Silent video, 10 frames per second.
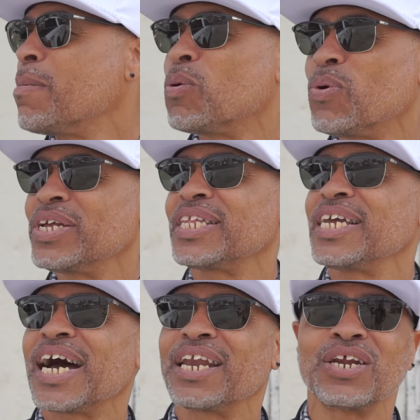But one
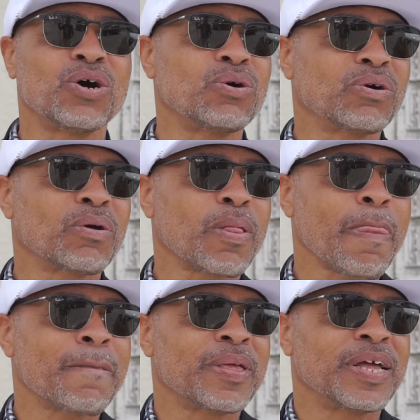thing I know
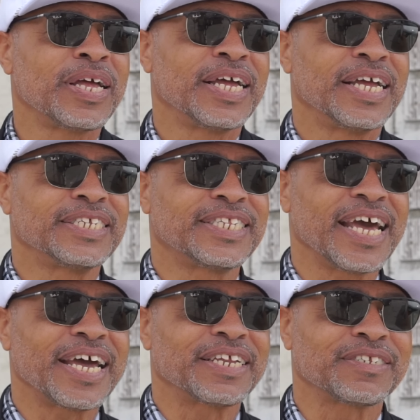is
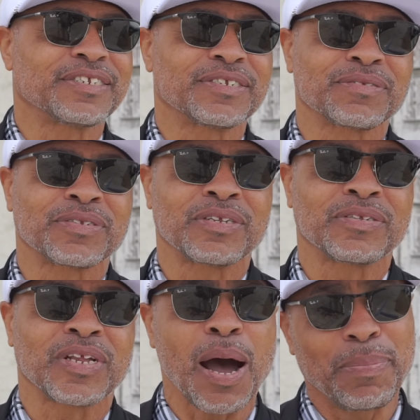that
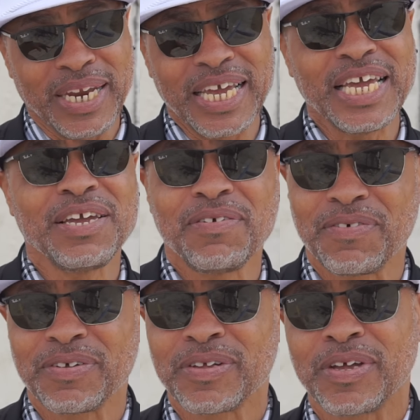I believe
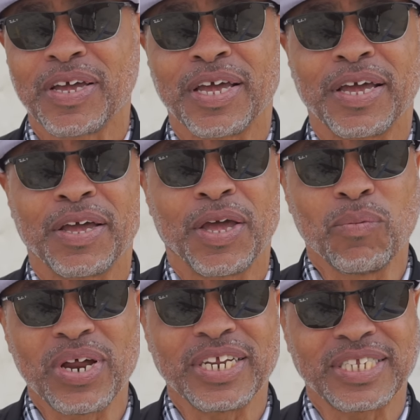
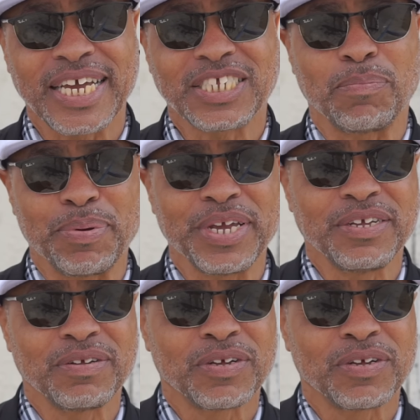in what it takes to be